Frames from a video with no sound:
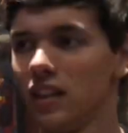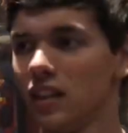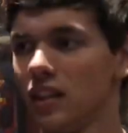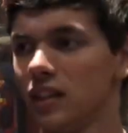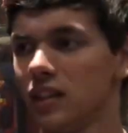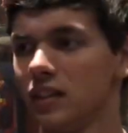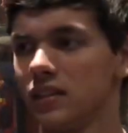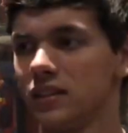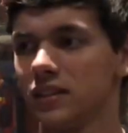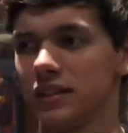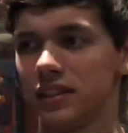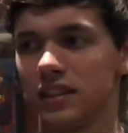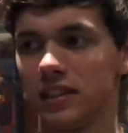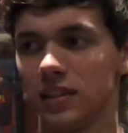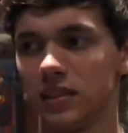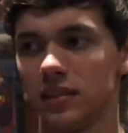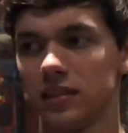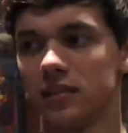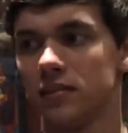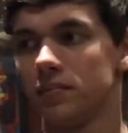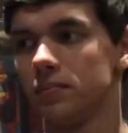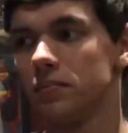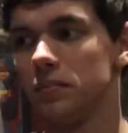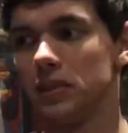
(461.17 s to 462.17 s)
so,
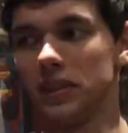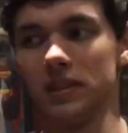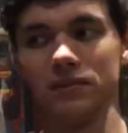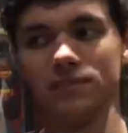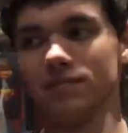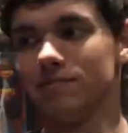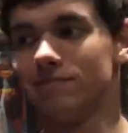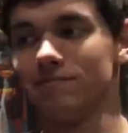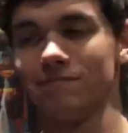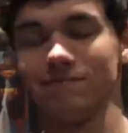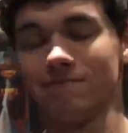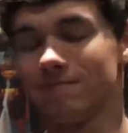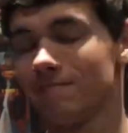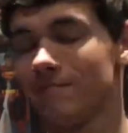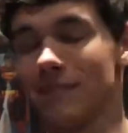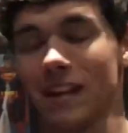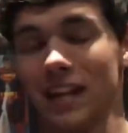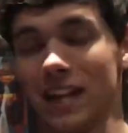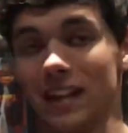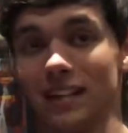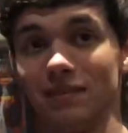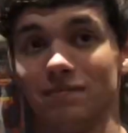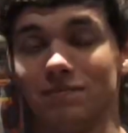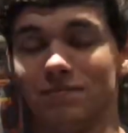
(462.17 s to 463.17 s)
but
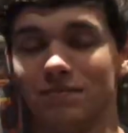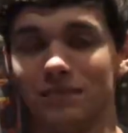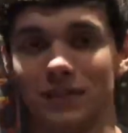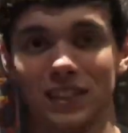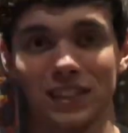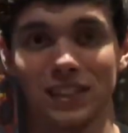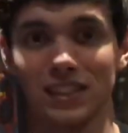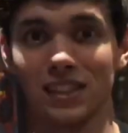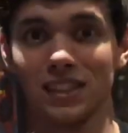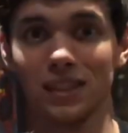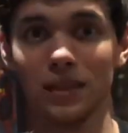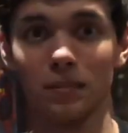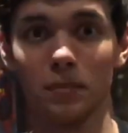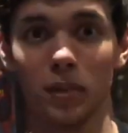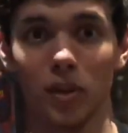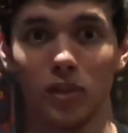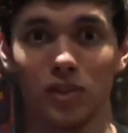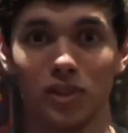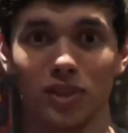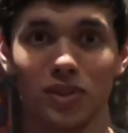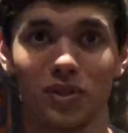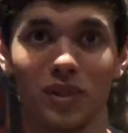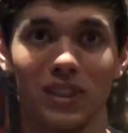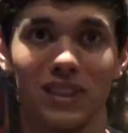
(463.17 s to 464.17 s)
hey, this is a
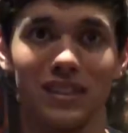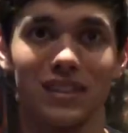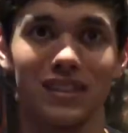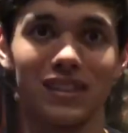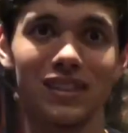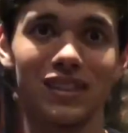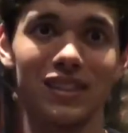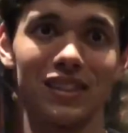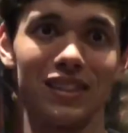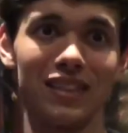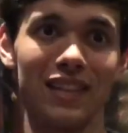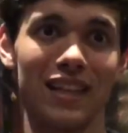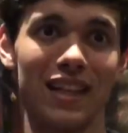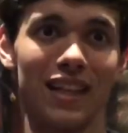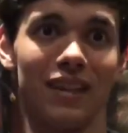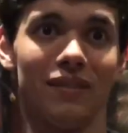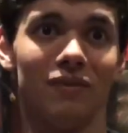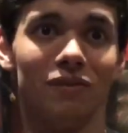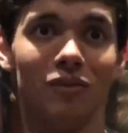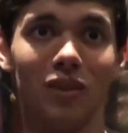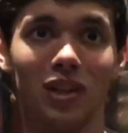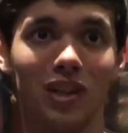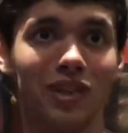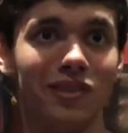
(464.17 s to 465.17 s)
post-credits that,
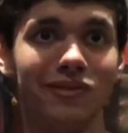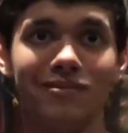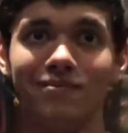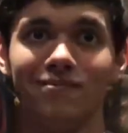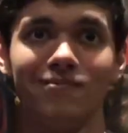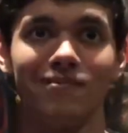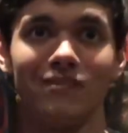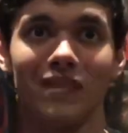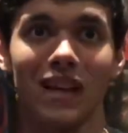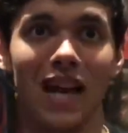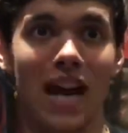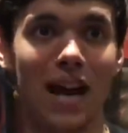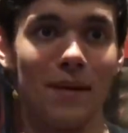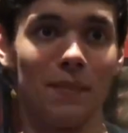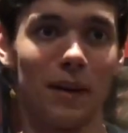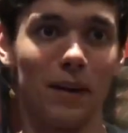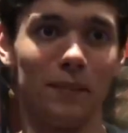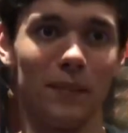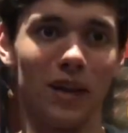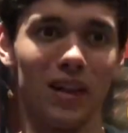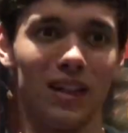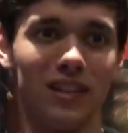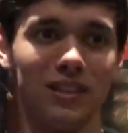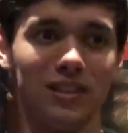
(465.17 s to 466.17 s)
well, had my
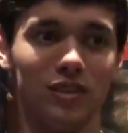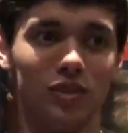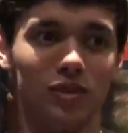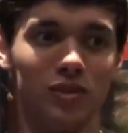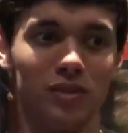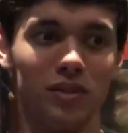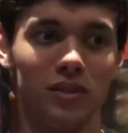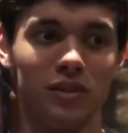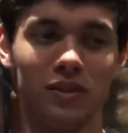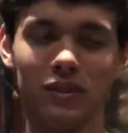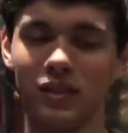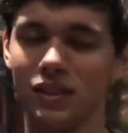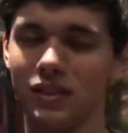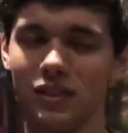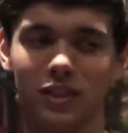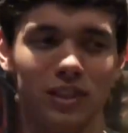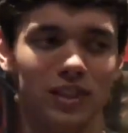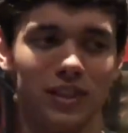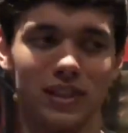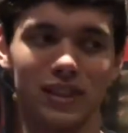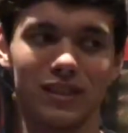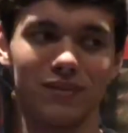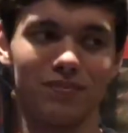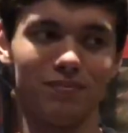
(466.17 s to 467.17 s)
mind
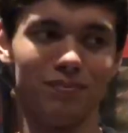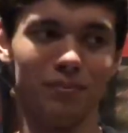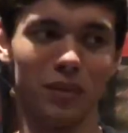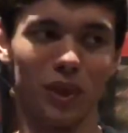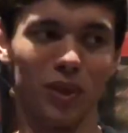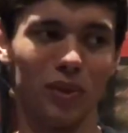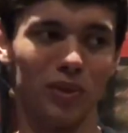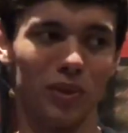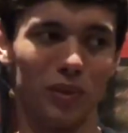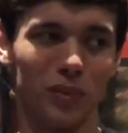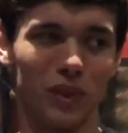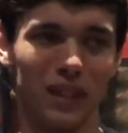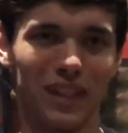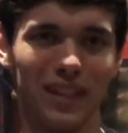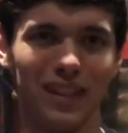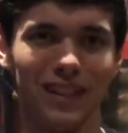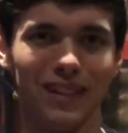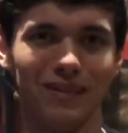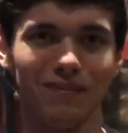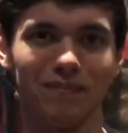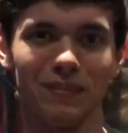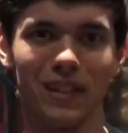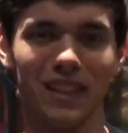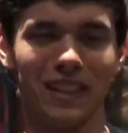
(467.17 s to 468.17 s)
just blown away,
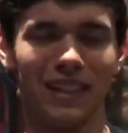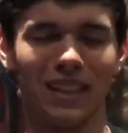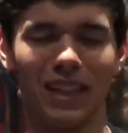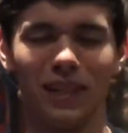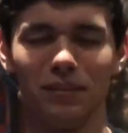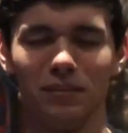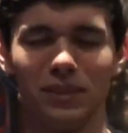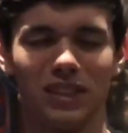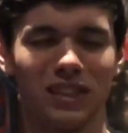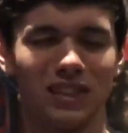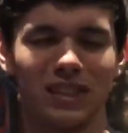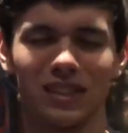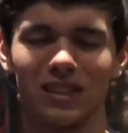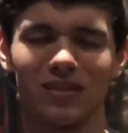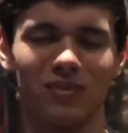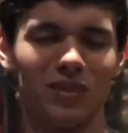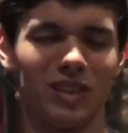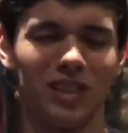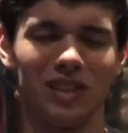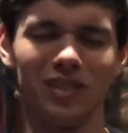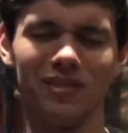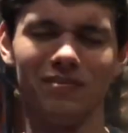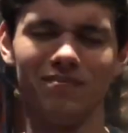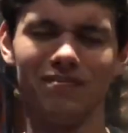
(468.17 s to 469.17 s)
and I'm just,
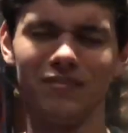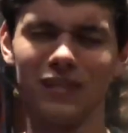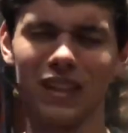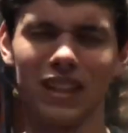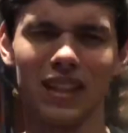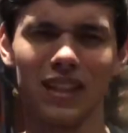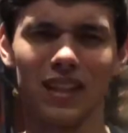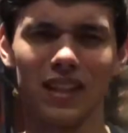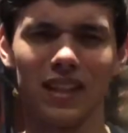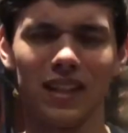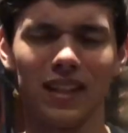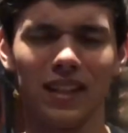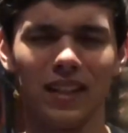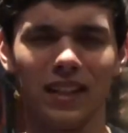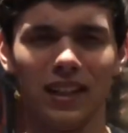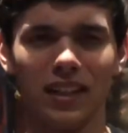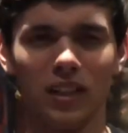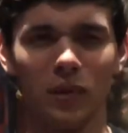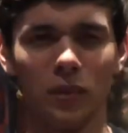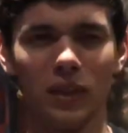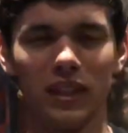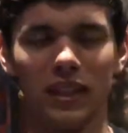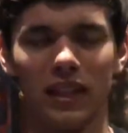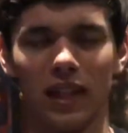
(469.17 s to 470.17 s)
well, in a
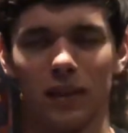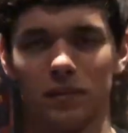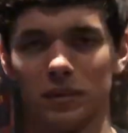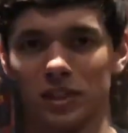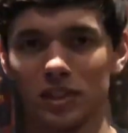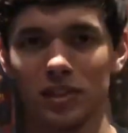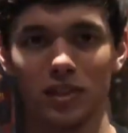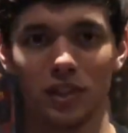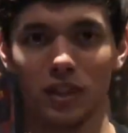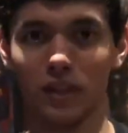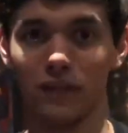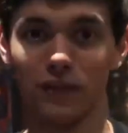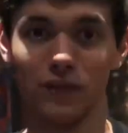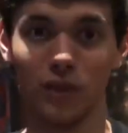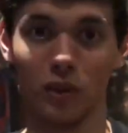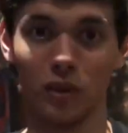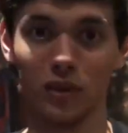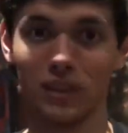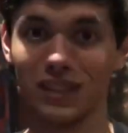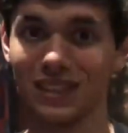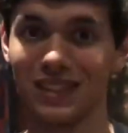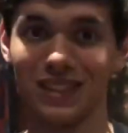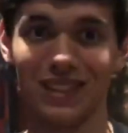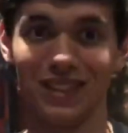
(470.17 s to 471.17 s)
way, I'm just looking forward to
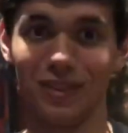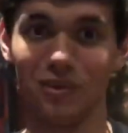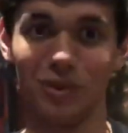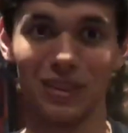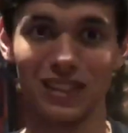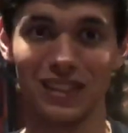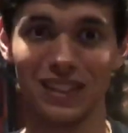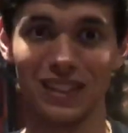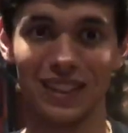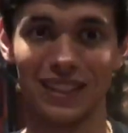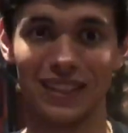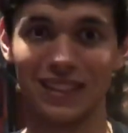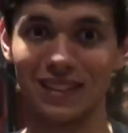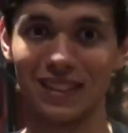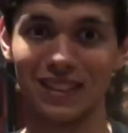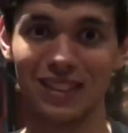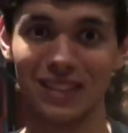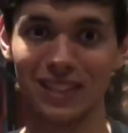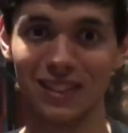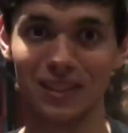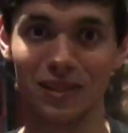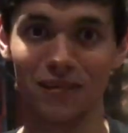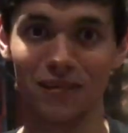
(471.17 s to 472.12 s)
seeing what's next.